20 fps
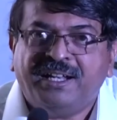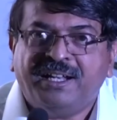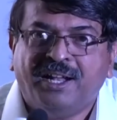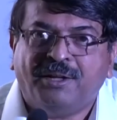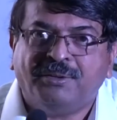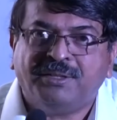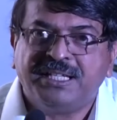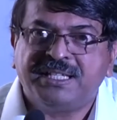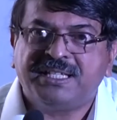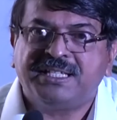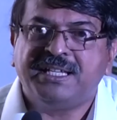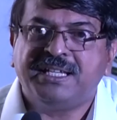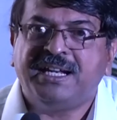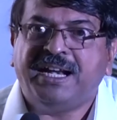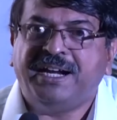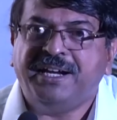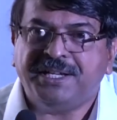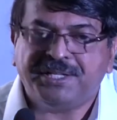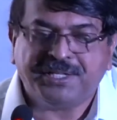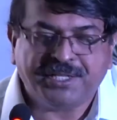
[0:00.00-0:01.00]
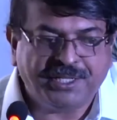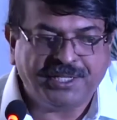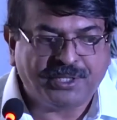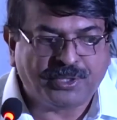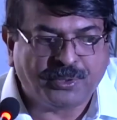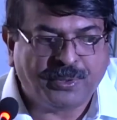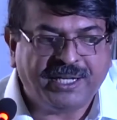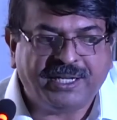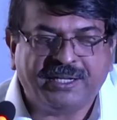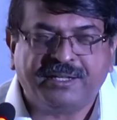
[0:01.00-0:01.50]
Now this, in
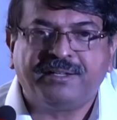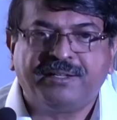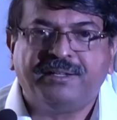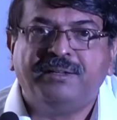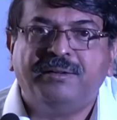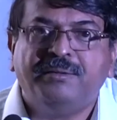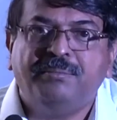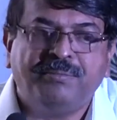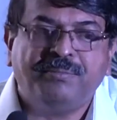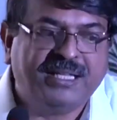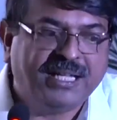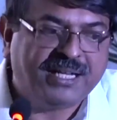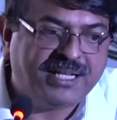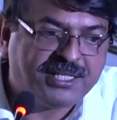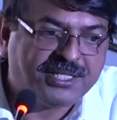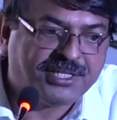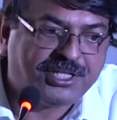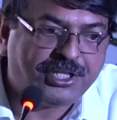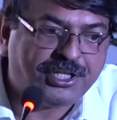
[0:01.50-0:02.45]
addition to it, there is